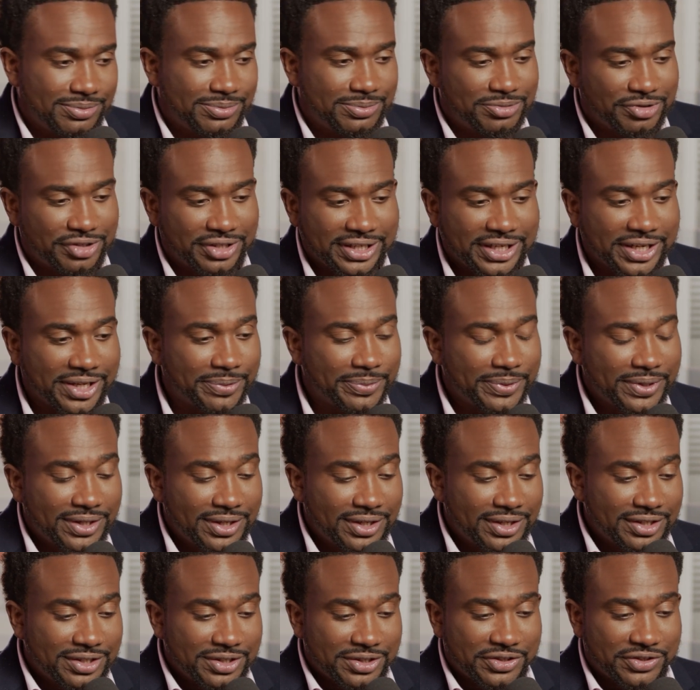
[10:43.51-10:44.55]
brought that up.
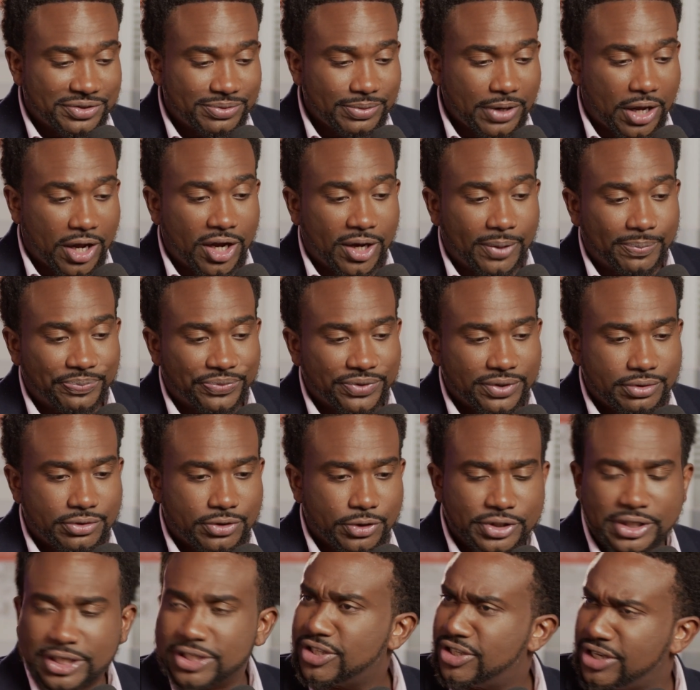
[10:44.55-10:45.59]
Um, so
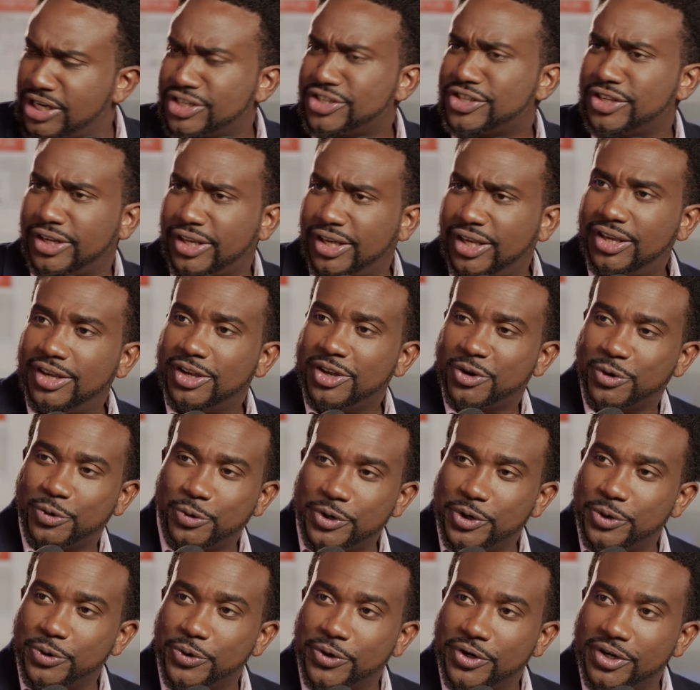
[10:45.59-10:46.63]
just yesterday, hmm.
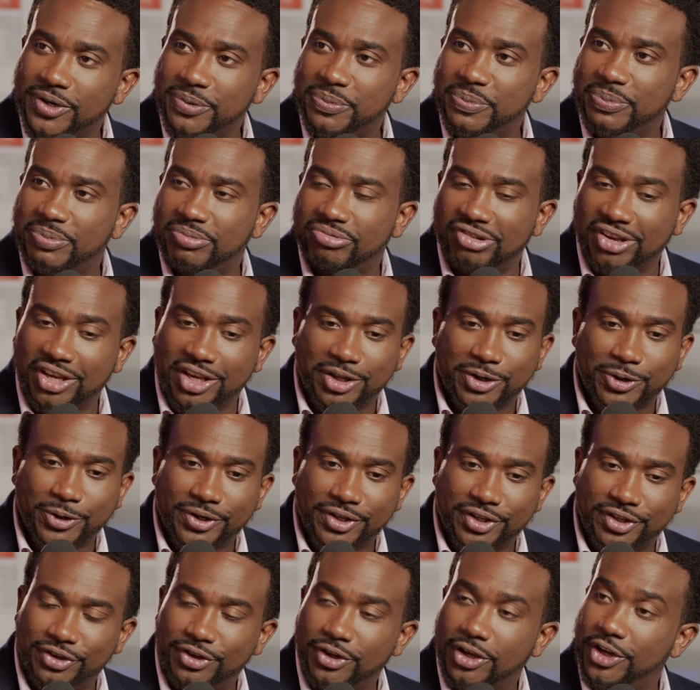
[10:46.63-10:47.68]
we were bringing on
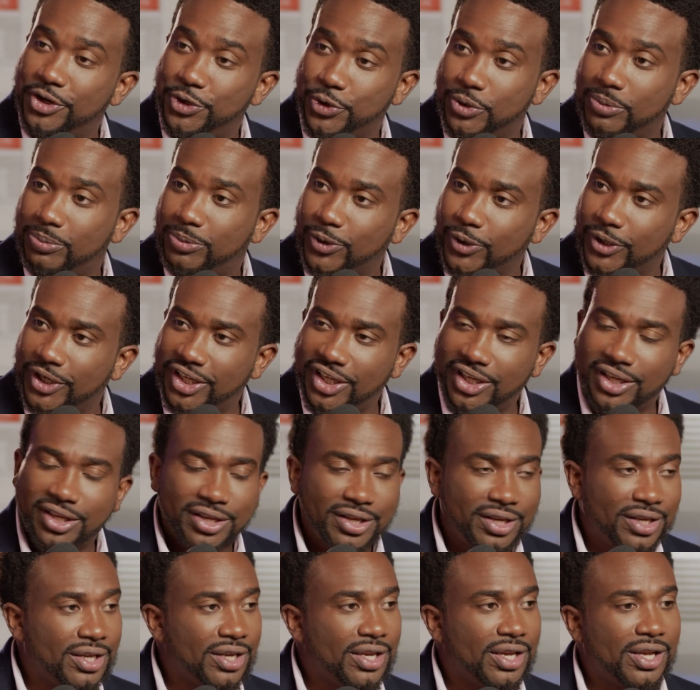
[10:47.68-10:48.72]
an, a new employee.
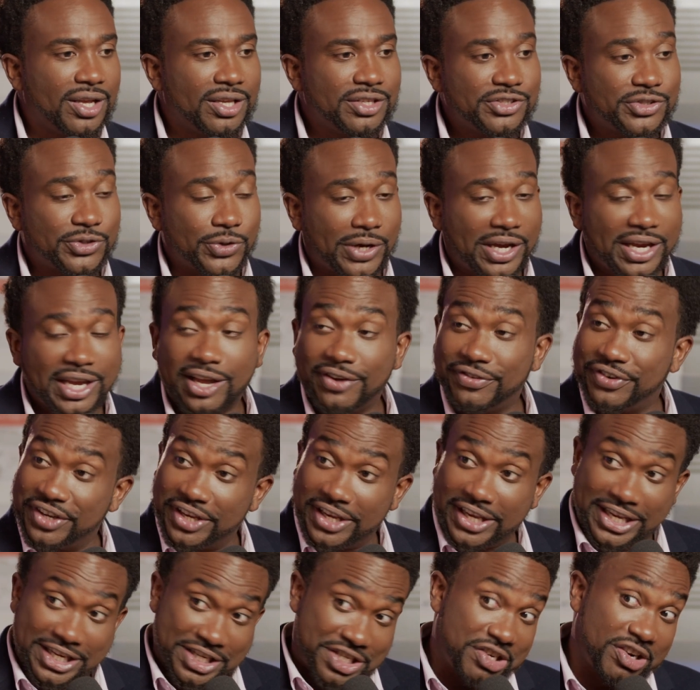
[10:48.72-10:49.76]
So I have an
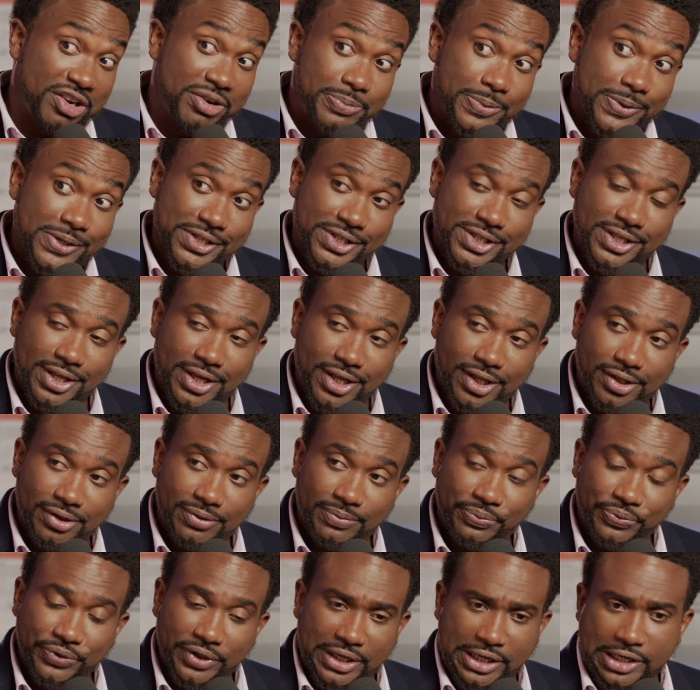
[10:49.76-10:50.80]
HR person now
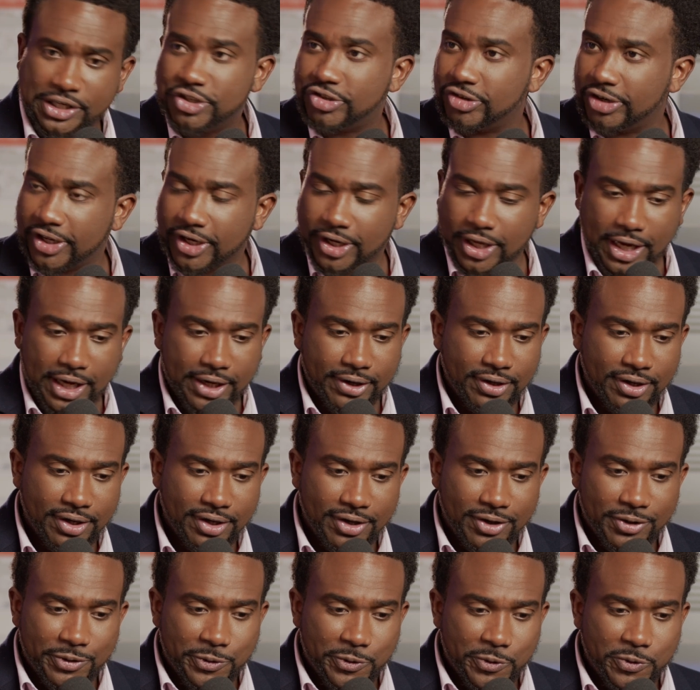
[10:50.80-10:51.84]
in Trinidad
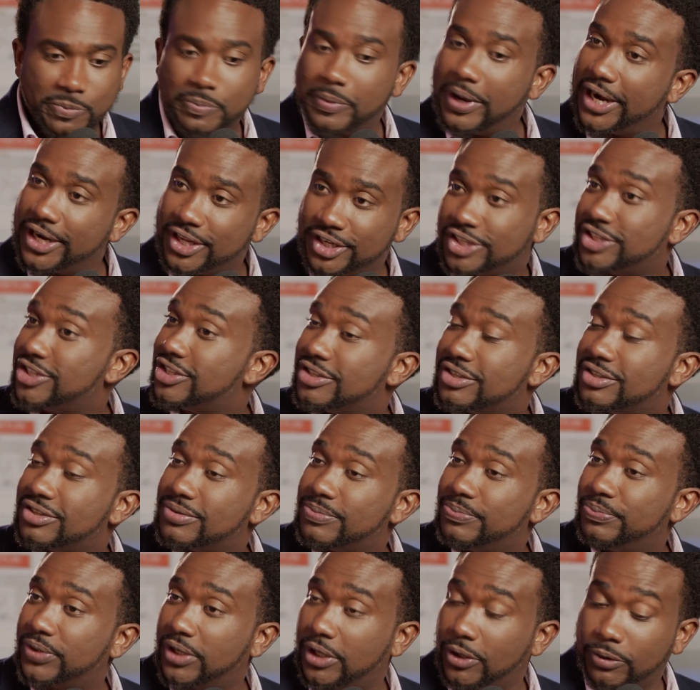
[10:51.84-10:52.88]
who manages,
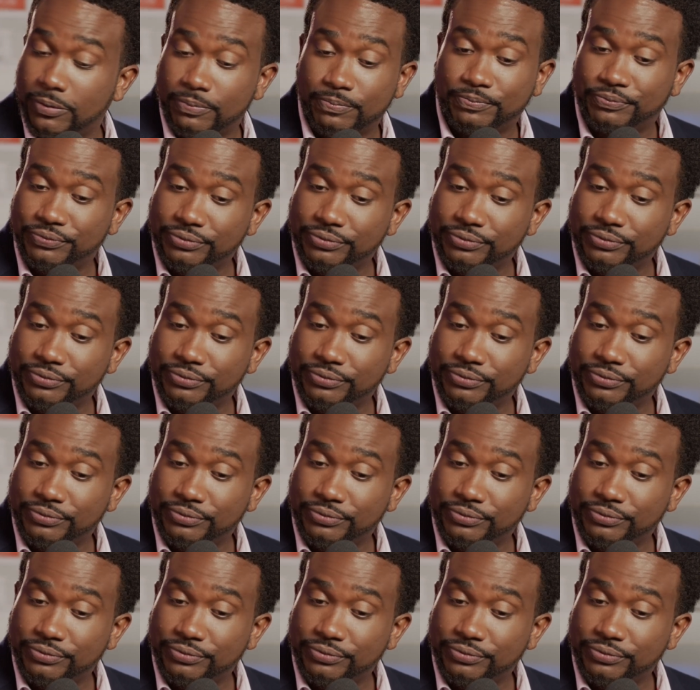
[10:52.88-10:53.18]
you know,